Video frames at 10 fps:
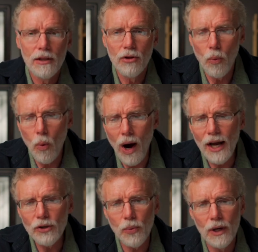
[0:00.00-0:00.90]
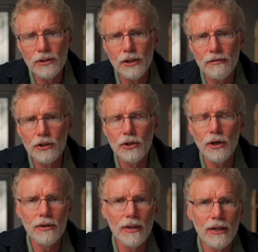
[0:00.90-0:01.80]
The wise ones in
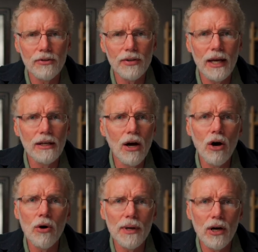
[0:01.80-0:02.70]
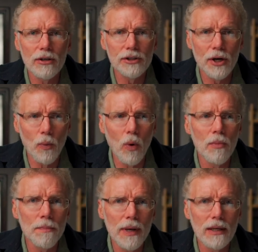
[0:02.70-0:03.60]
return then say no, because there
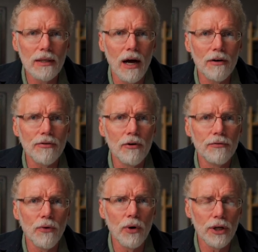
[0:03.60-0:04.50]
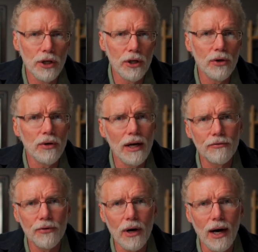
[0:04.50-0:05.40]
won't be enough for you and
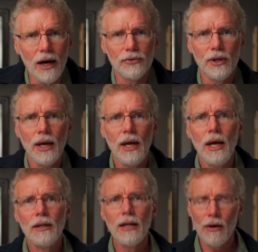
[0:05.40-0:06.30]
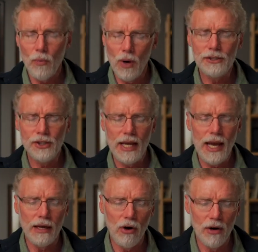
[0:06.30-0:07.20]
for us. Now once
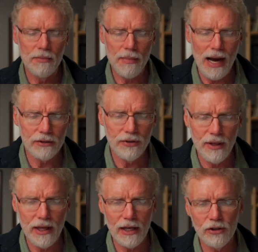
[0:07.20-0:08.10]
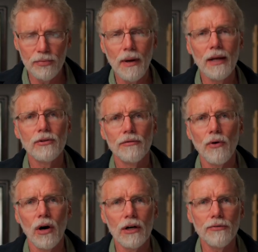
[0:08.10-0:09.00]
again, going back to the expense of
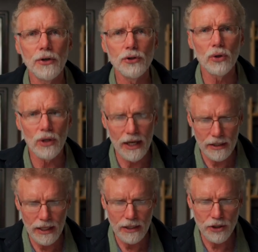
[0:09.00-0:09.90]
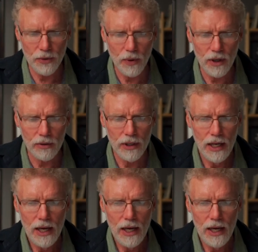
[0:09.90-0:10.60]
artificial light in the ancient world,